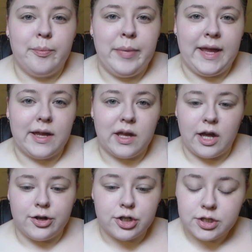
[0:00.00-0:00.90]
pink
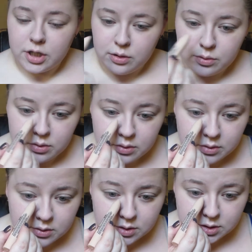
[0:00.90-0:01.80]
undertone,
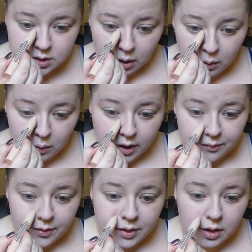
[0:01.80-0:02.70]
so I
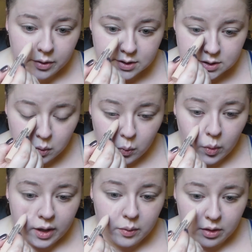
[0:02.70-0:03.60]
find that it works
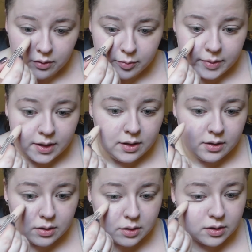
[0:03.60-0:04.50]
quite well for me
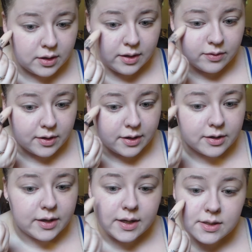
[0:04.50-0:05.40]
to cover
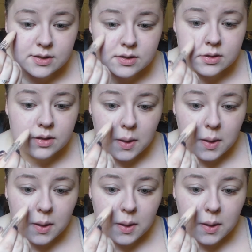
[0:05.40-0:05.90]
under eyes.